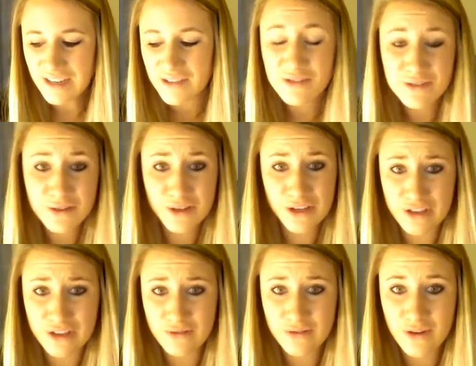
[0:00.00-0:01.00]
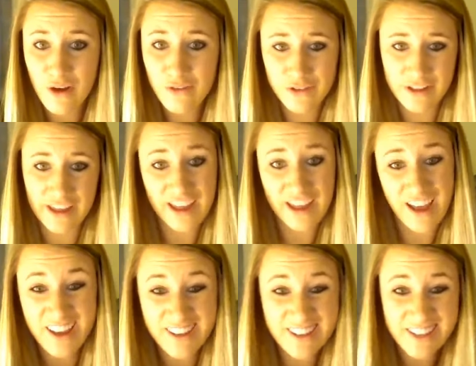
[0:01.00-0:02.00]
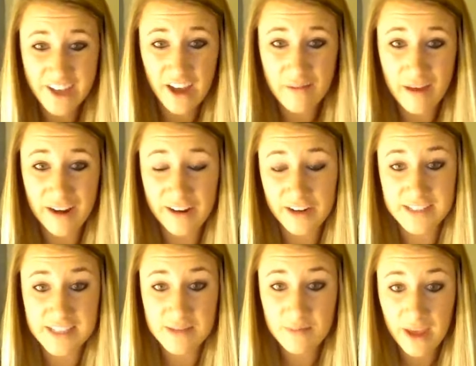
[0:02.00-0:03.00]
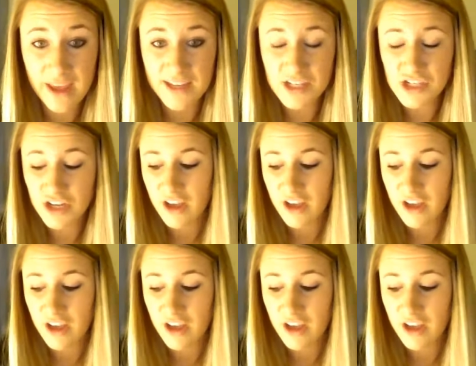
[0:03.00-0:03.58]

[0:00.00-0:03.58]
those are cute and all for like us to talk about on our team page,